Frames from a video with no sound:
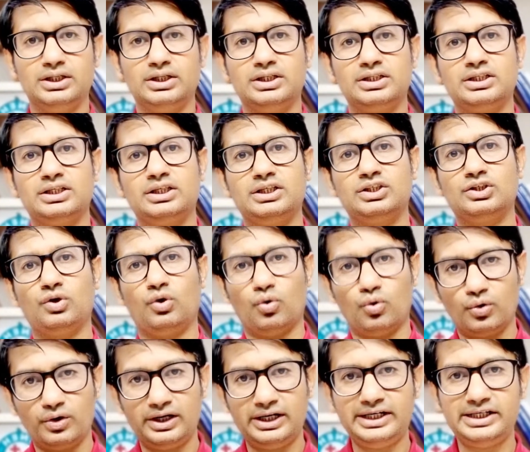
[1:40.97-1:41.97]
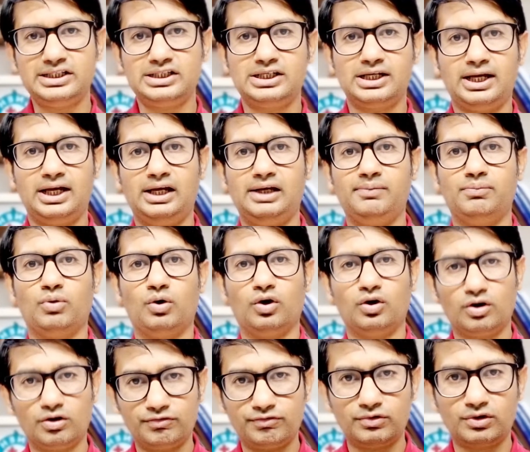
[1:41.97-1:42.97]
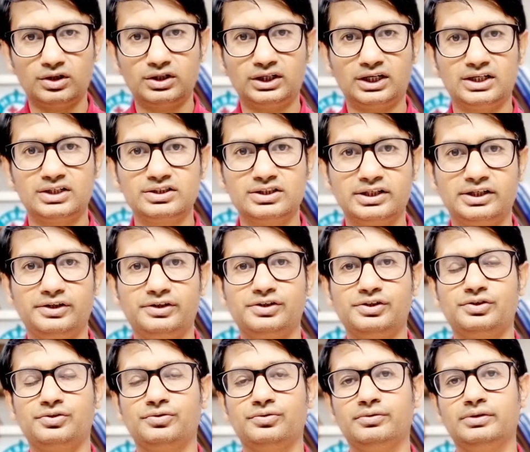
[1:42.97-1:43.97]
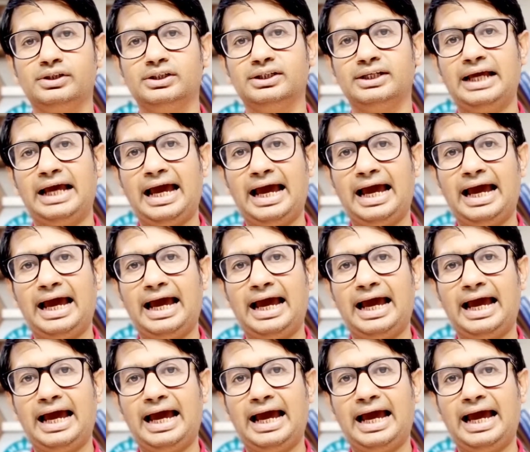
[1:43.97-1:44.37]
She is the only child born of non-consanguineous union,